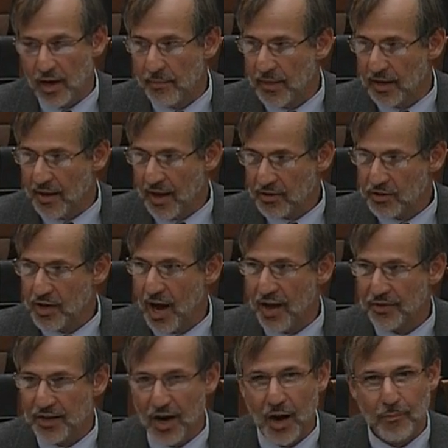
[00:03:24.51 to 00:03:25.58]
I mean, that's not
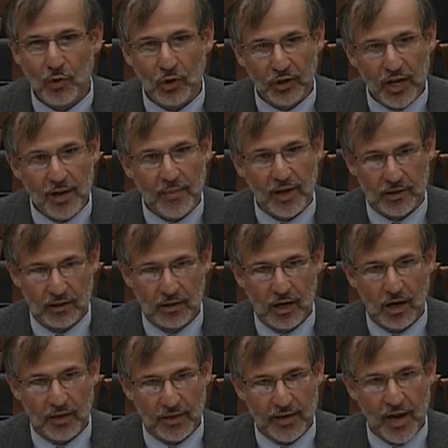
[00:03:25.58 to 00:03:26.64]
the upper limit
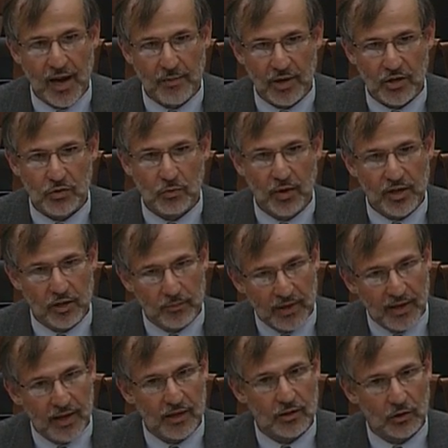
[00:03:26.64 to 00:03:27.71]
on the damage when you
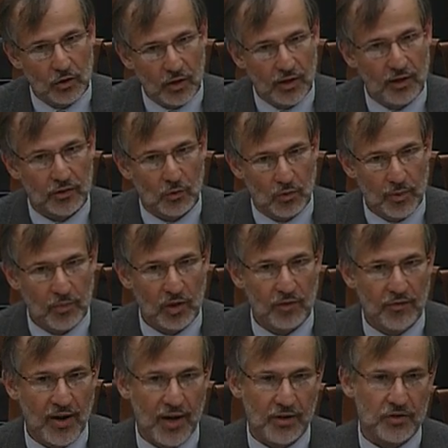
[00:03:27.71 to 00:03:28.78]
begin to look at the ripple
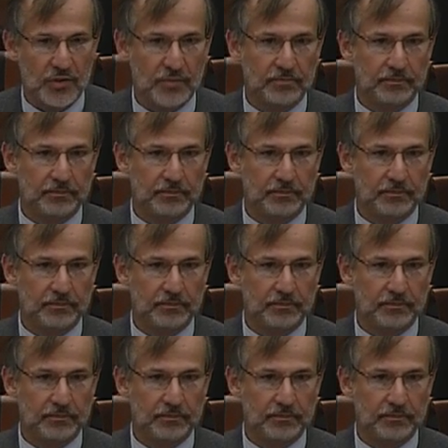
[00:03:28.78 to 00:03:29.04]
effects.